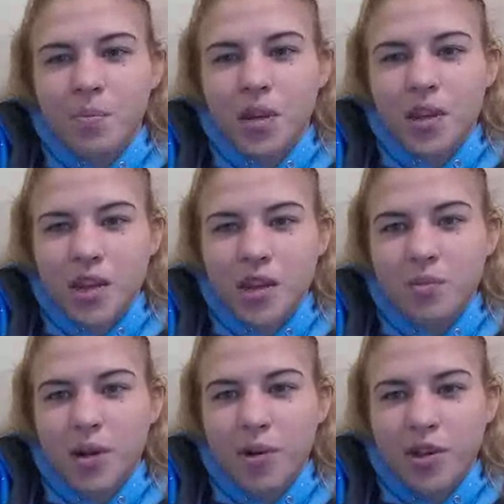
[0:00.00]
He
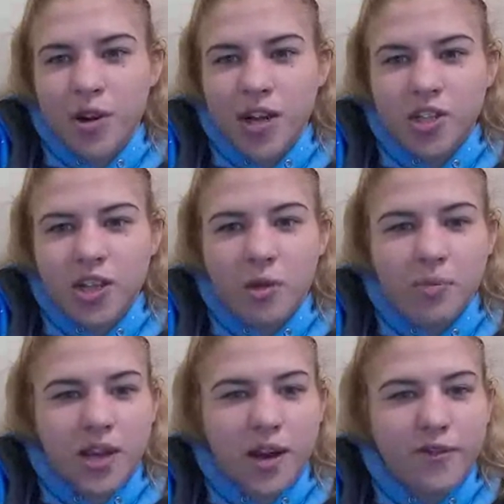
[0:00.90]
and my brother actually
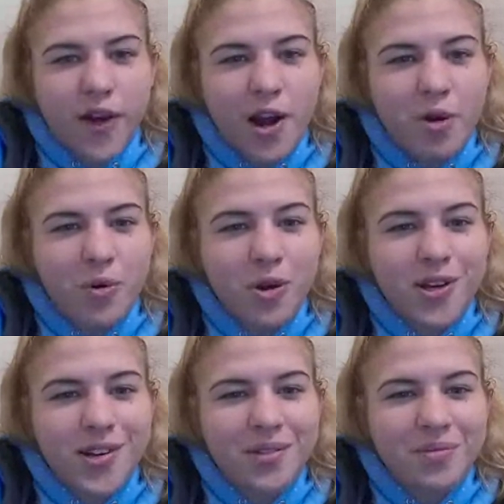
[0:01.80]
helped me cut
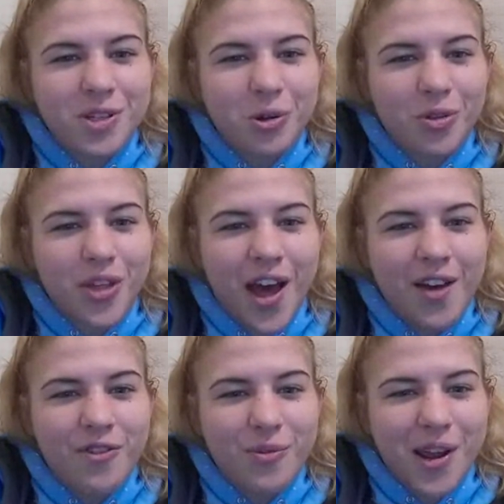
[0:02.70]
firewood, and we sold
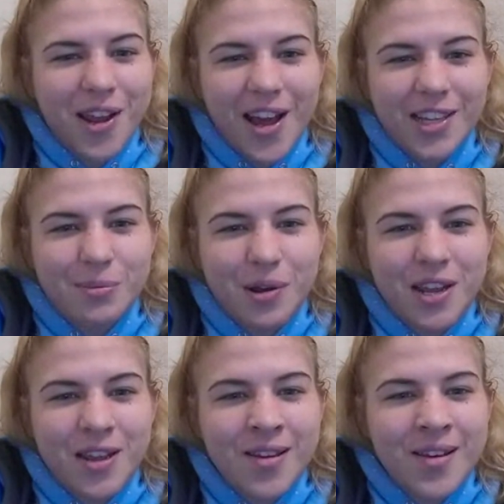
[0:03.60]
that for my gas
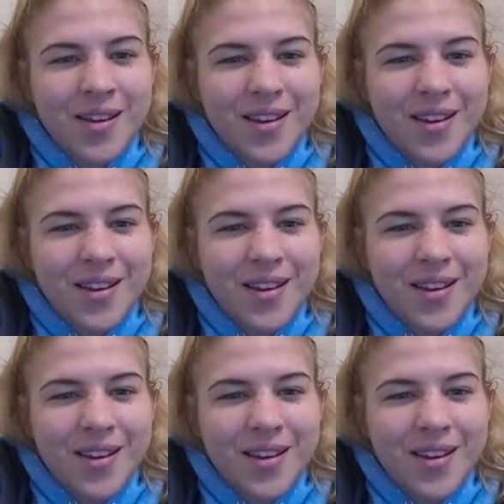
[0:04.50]
money